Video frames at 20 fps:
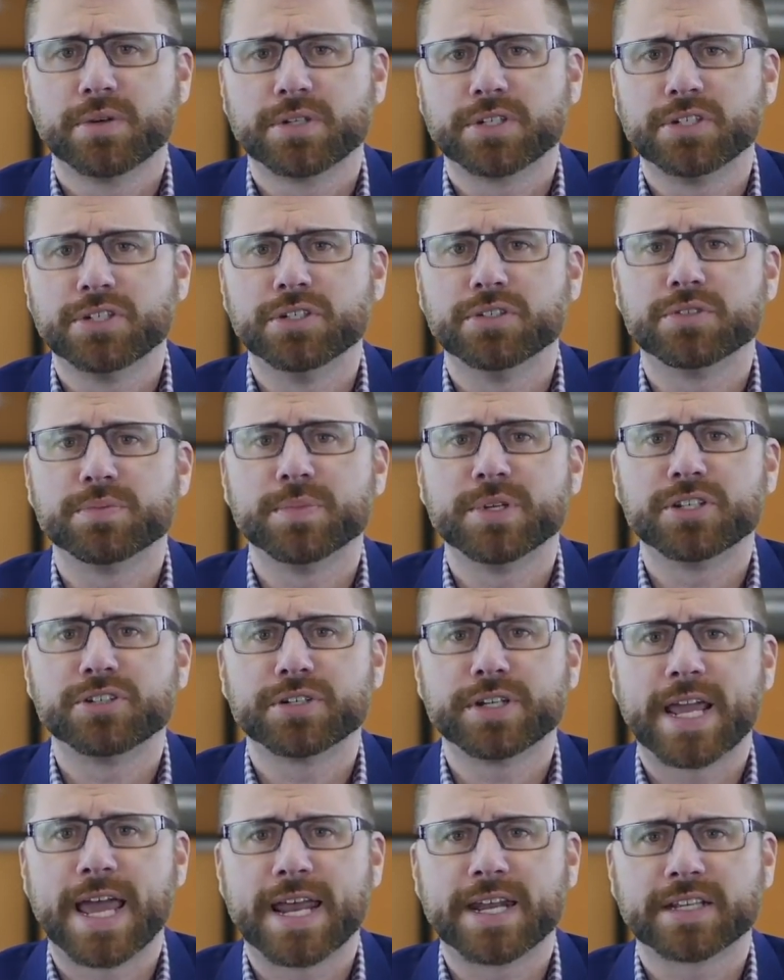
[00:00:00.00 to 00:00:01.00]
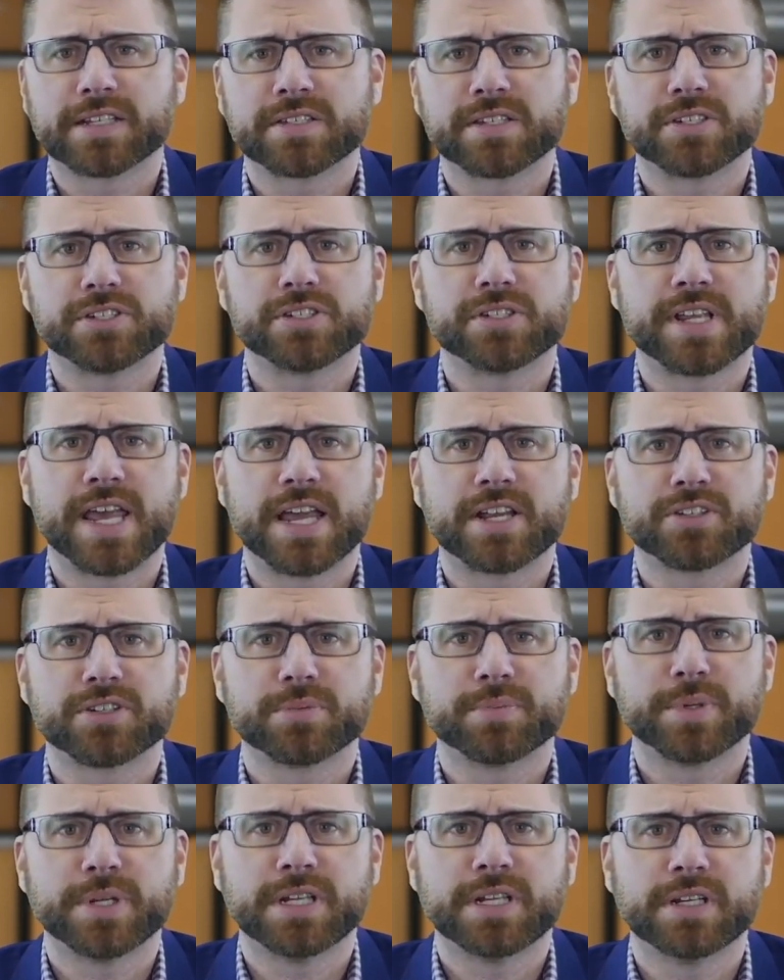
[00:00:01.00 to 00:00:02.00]
You can use Mydriatics such as
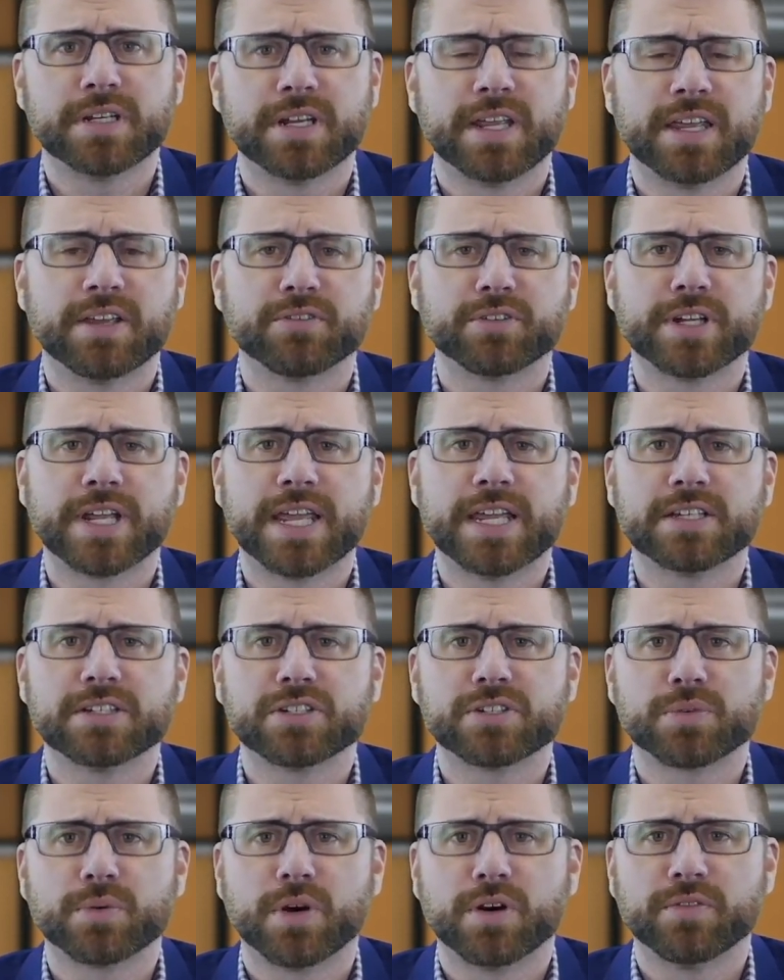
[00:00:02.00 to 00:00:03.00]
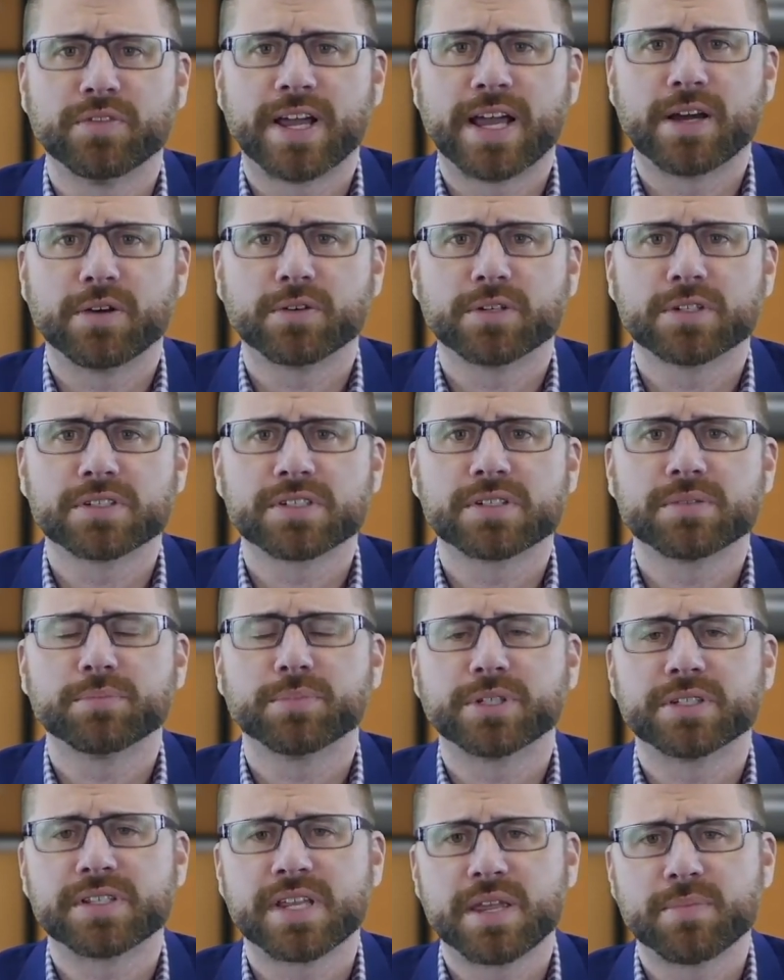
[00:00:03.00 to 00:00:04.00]
atropine every 8 to 12 hours,
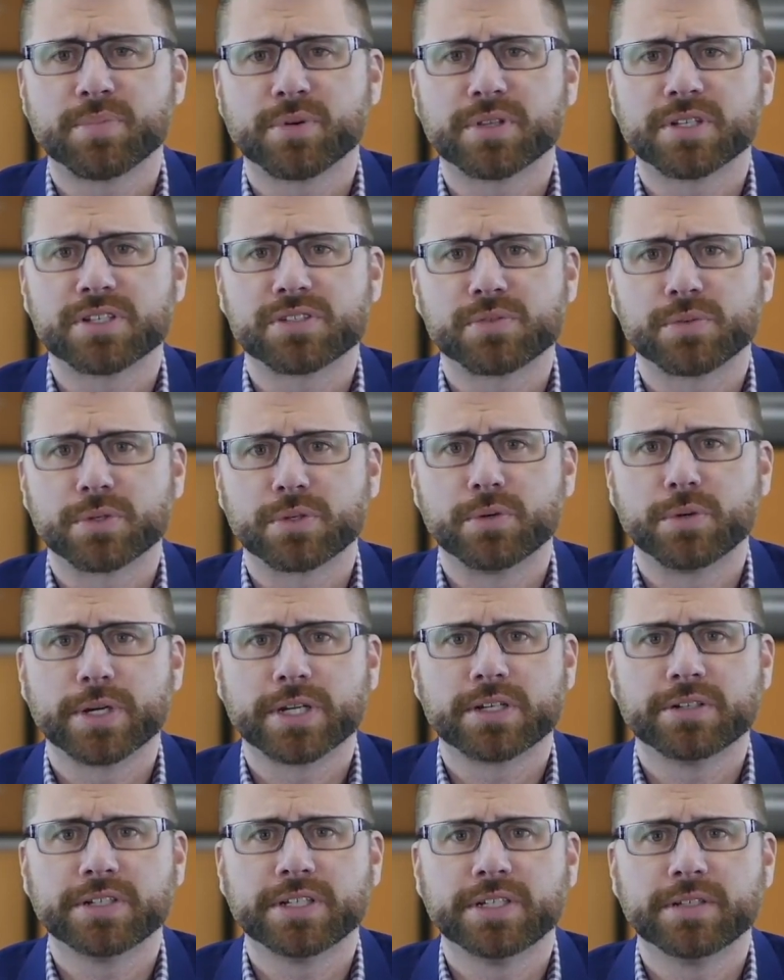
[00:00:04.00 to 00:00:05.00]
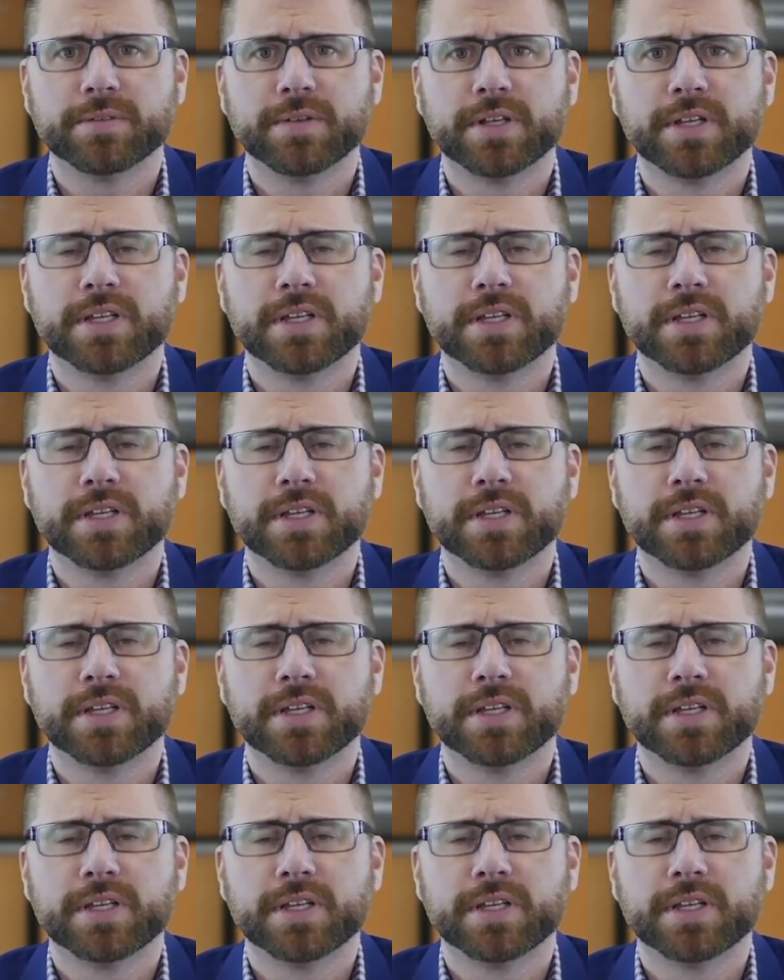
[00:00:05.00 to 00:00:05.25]
but taper this one quickly.